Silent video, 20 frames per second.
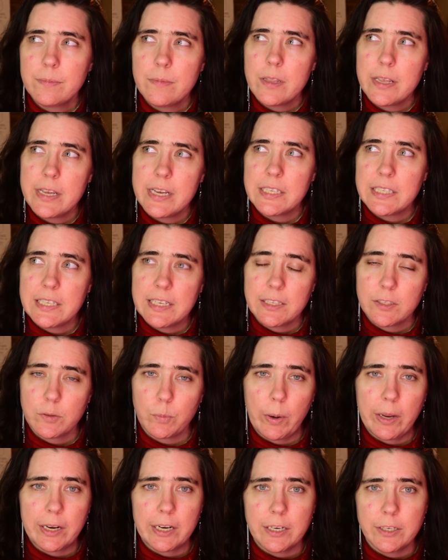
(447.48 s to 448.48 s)
the
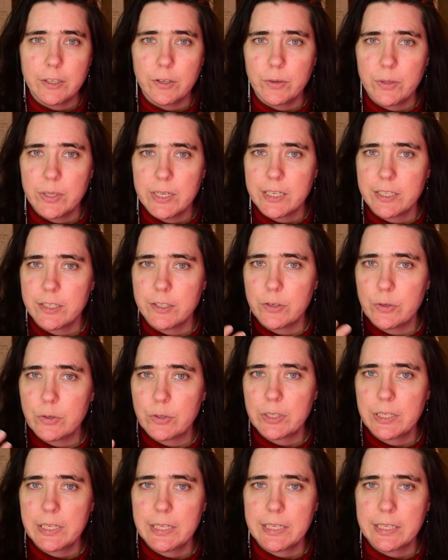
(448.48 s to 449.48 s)
easiest way to do this
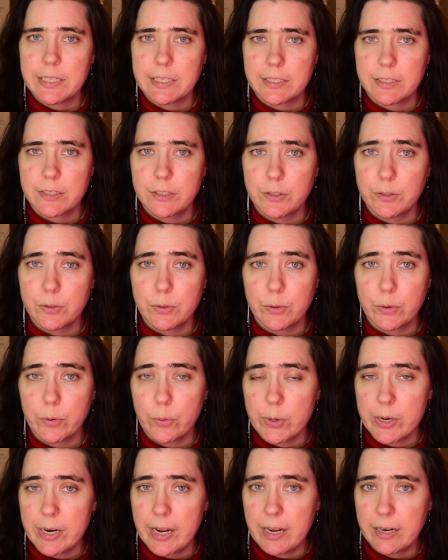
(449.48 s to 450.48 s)
usually is to
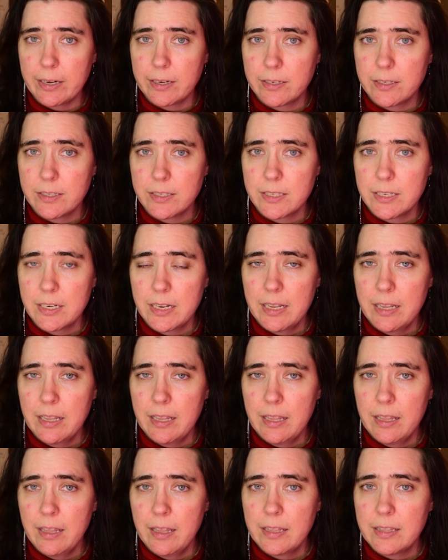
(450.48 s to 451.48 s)
create
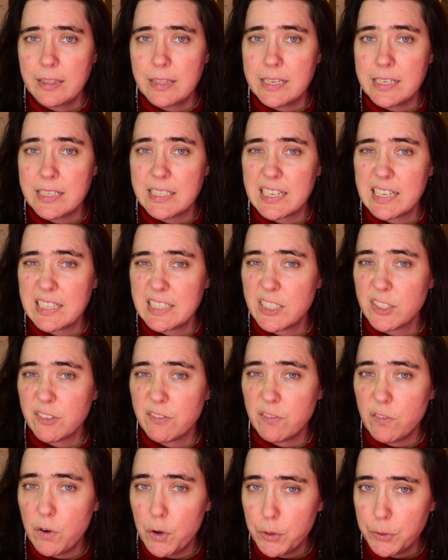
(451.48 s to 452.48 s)
the sense of
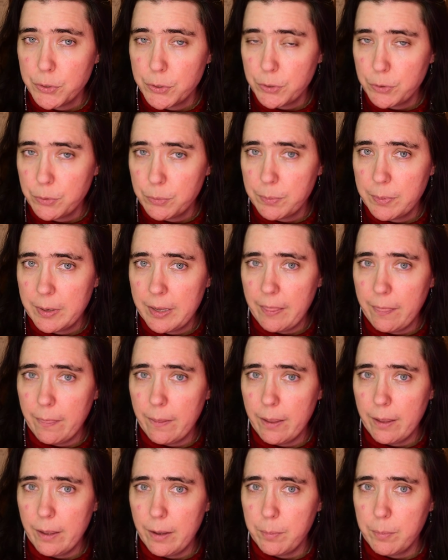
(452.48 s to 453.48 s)
volume in
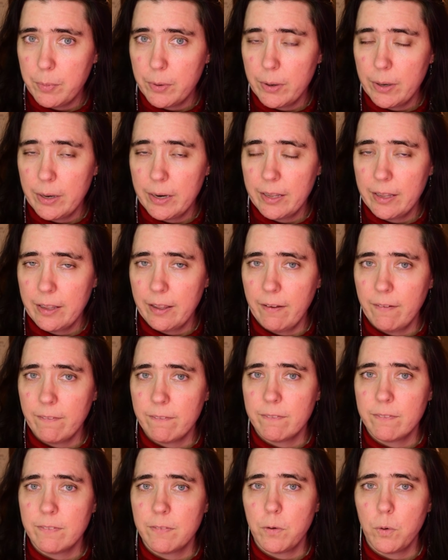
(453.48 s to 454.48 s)
the upper
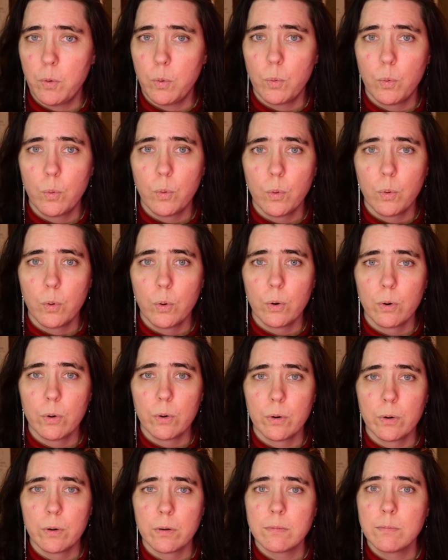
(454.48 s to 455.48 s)
half
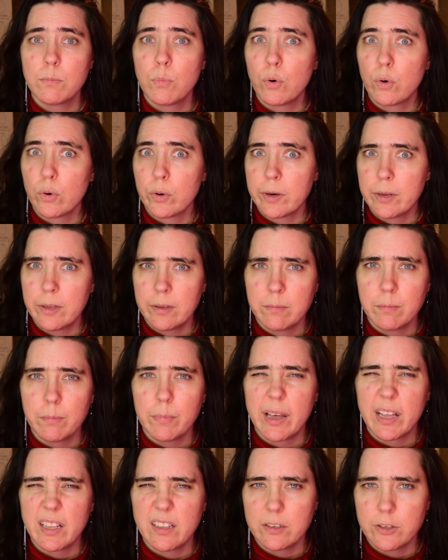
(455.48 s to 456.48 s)
or more
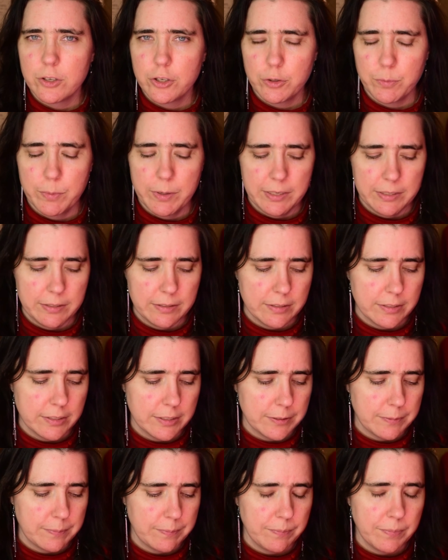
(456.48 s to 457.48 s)

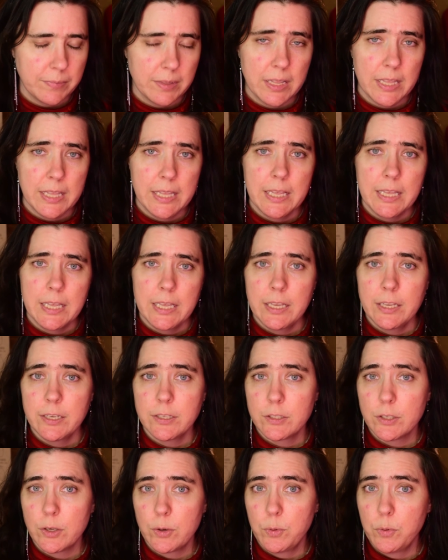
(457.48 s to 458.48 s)
embellishments.
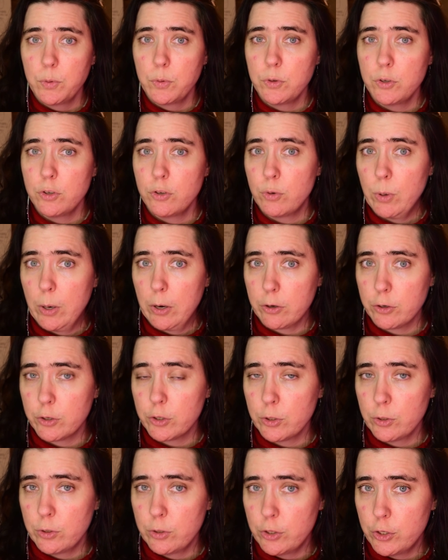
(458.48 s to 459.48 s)
So
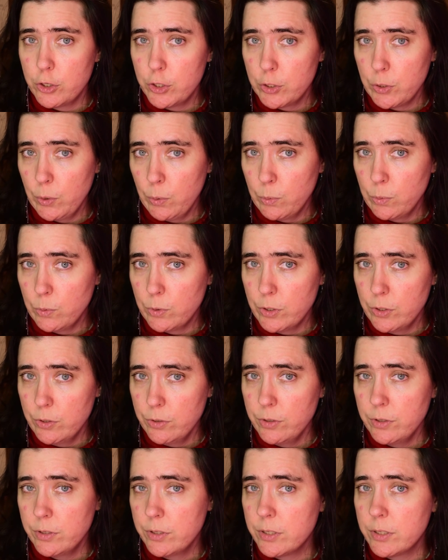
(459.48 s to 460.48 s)
structured
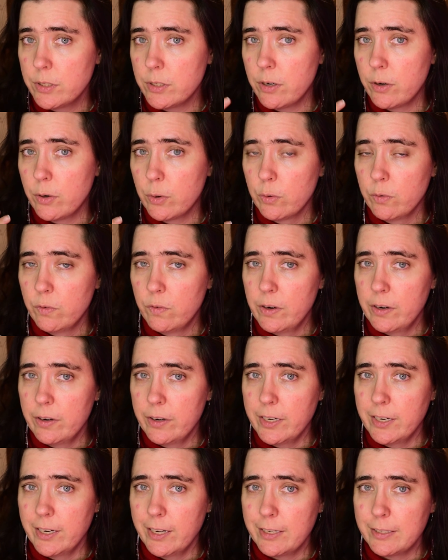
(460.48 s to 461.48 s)
shoulders are a
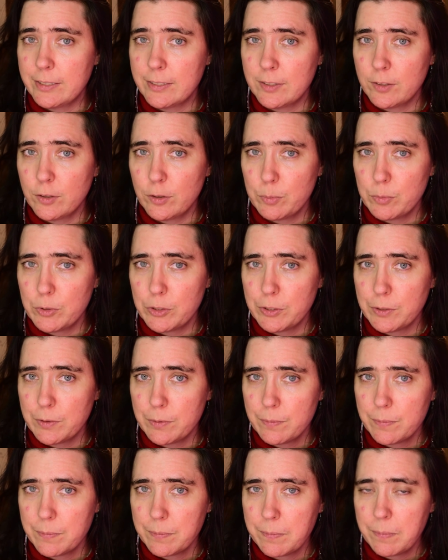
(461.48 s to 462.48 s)
very nice option.